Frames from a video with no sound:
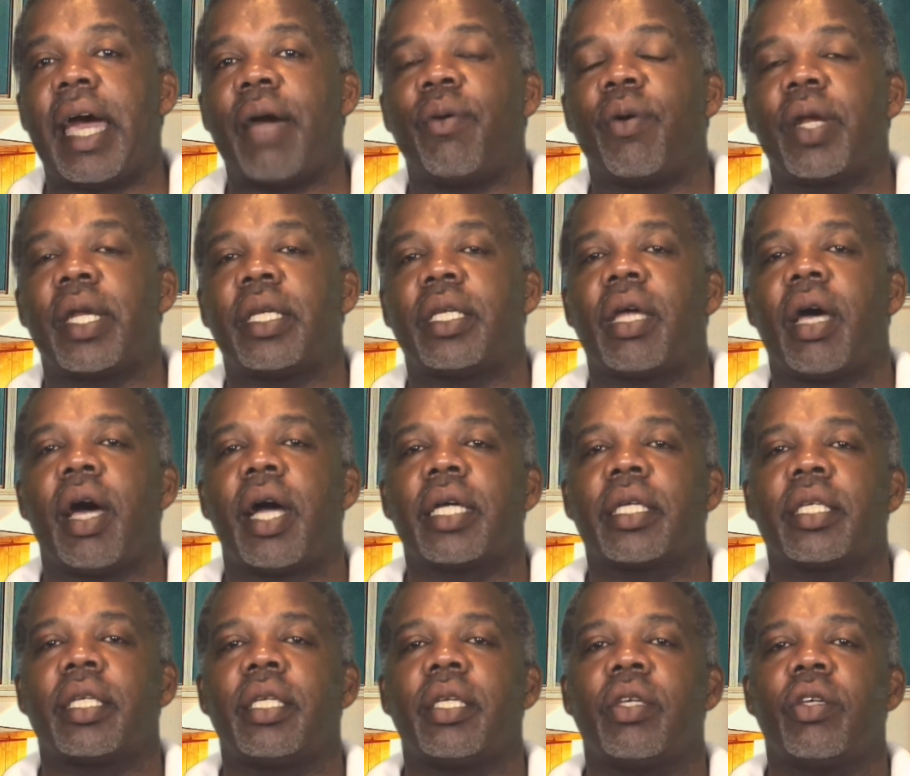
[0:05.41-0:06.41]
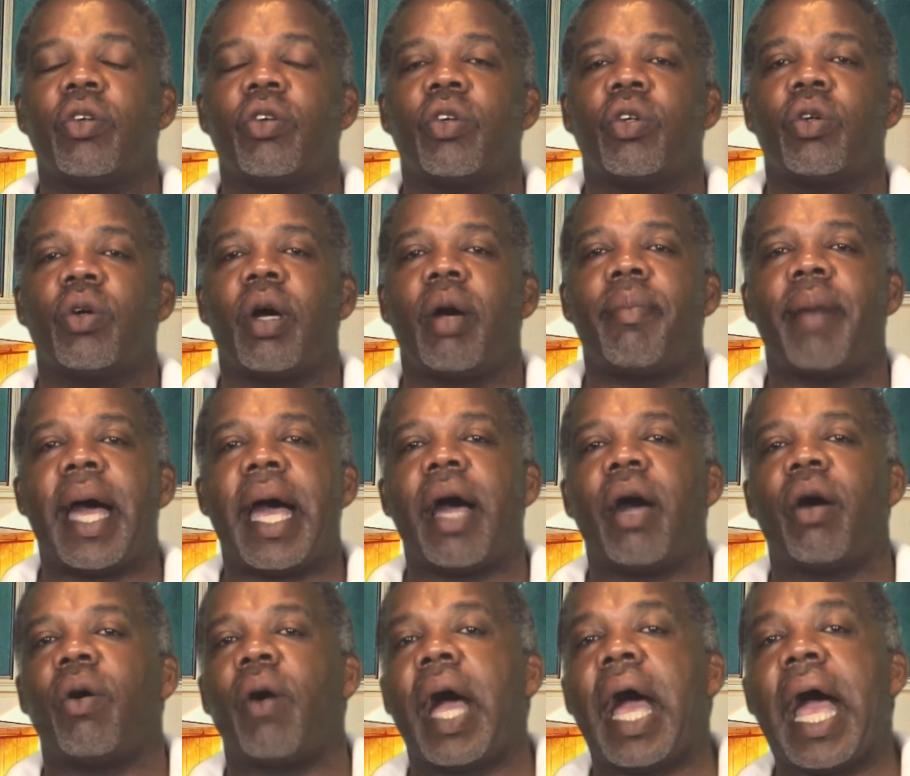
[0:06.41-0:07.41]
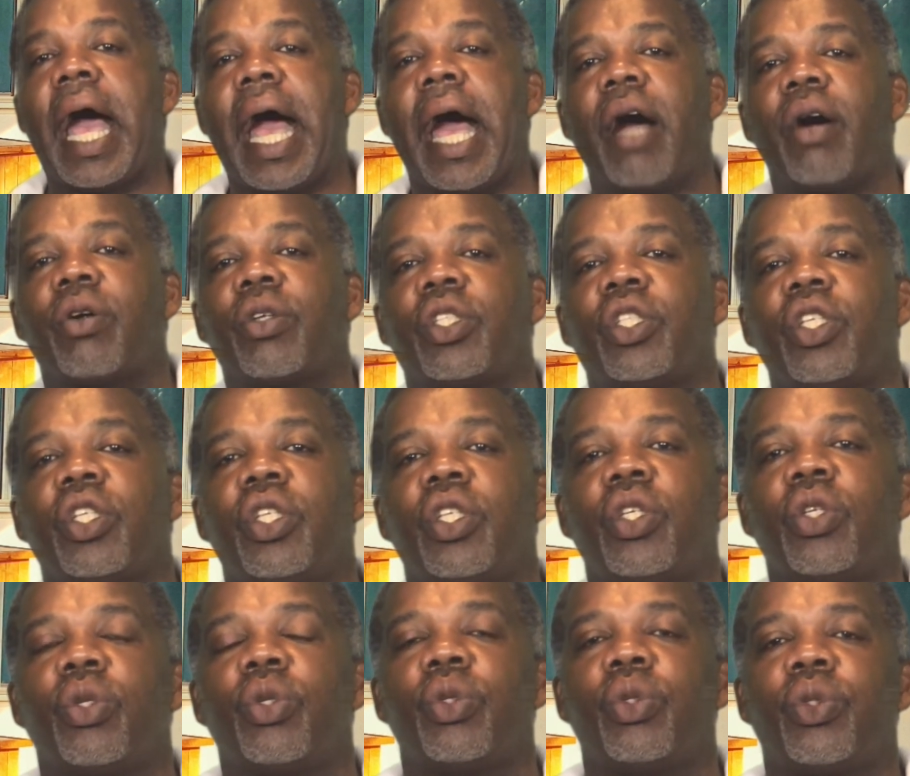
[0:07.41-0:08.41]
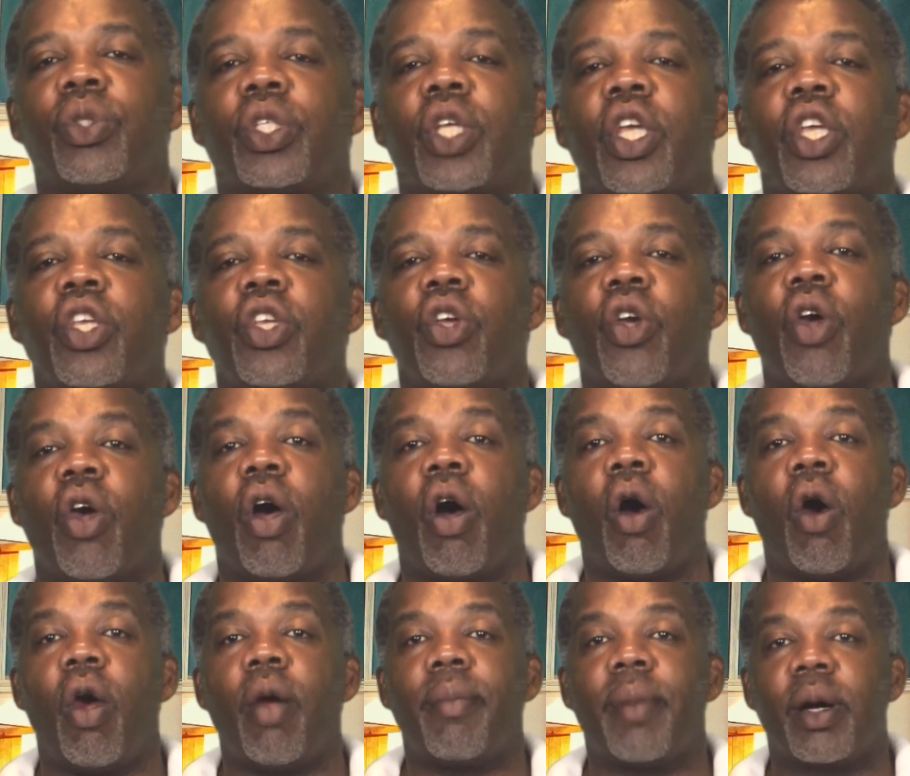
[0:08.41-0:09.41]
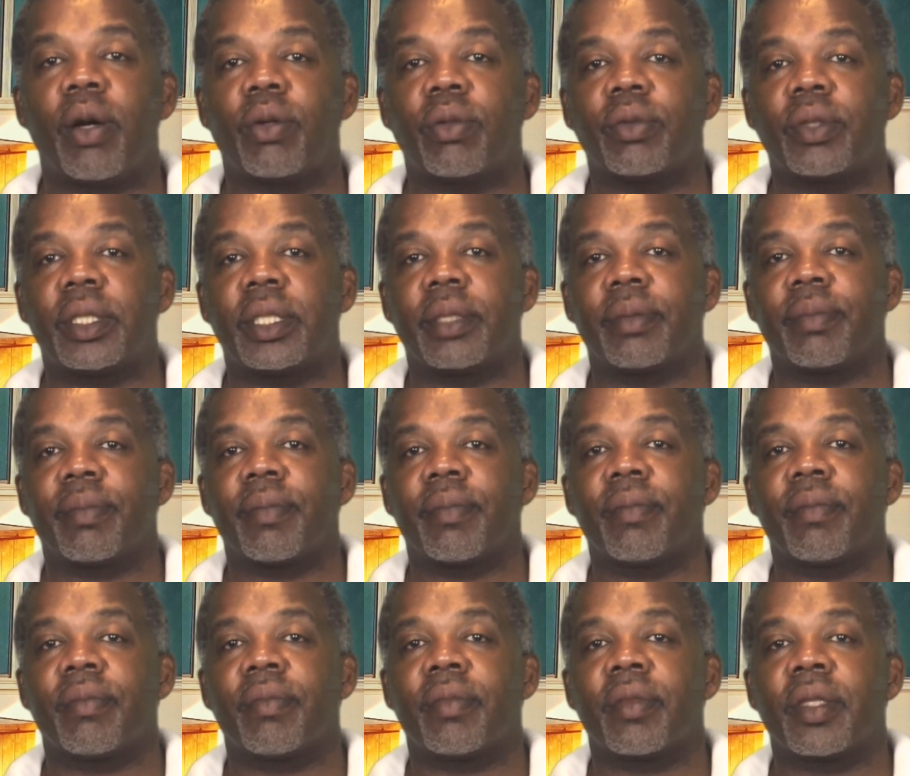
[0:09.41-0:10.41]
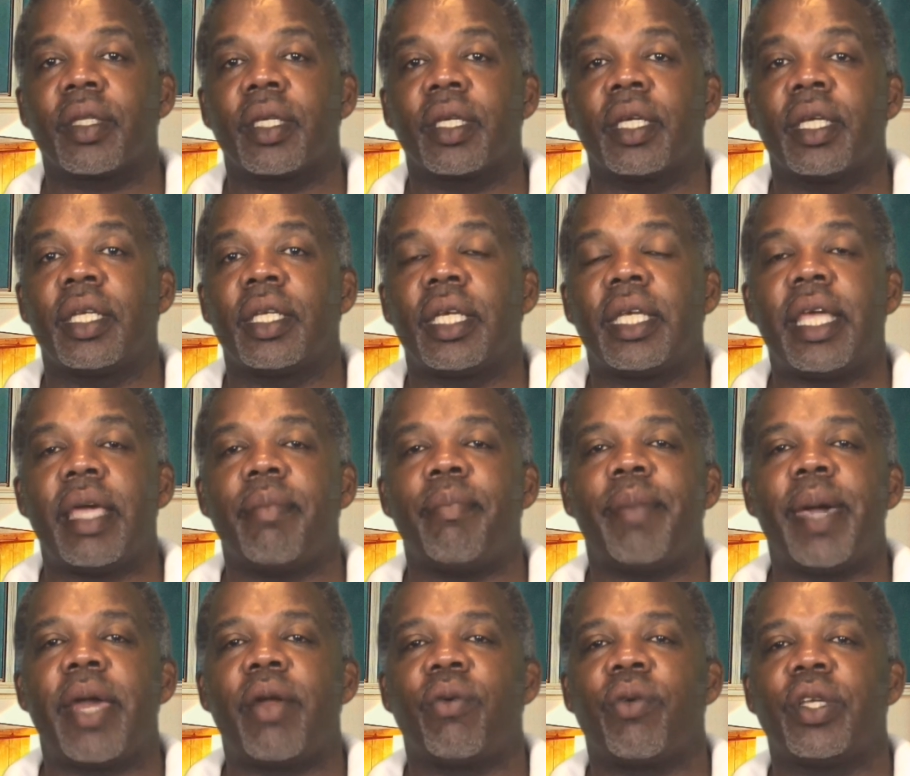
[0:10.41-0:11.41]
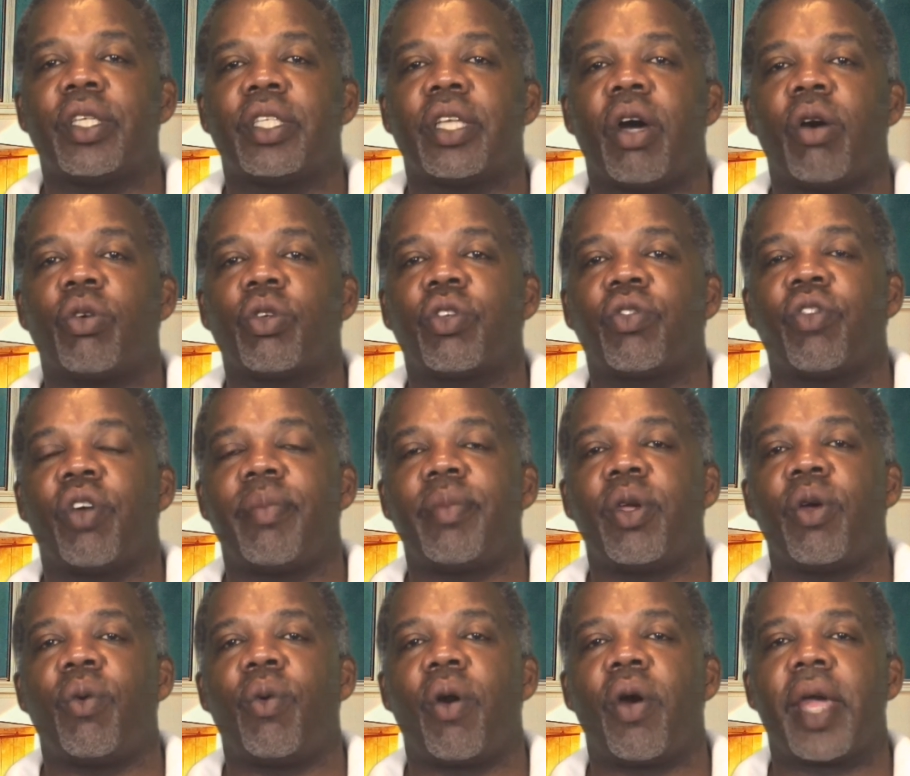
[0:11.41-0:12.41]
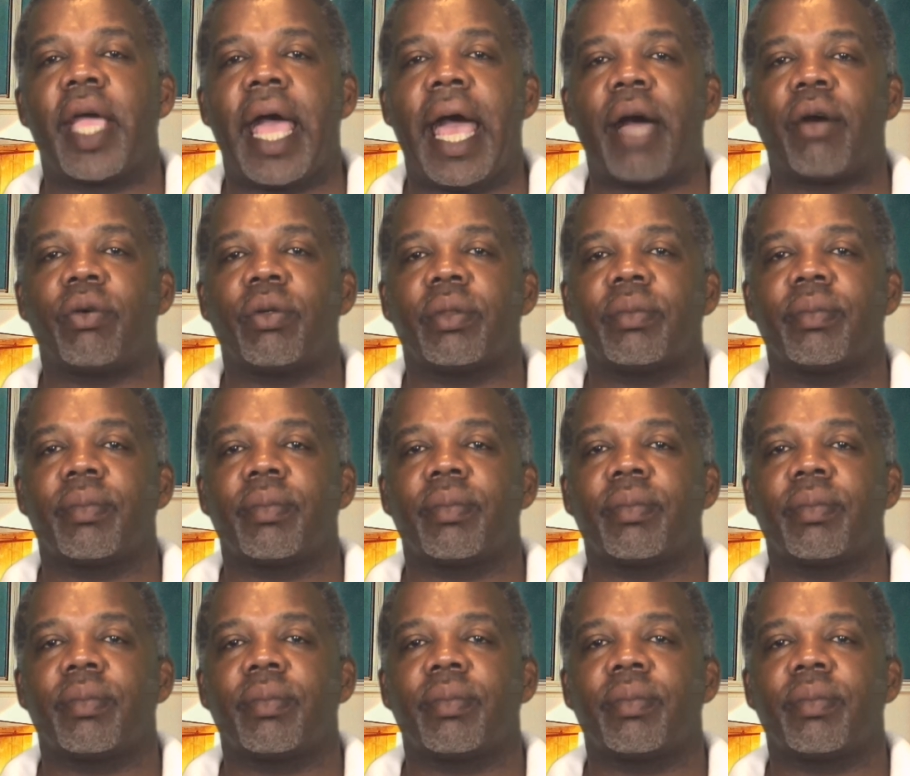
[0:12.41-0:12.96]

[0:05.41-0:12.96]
I want to talk to you about how to use your hormones to get better results from your workout.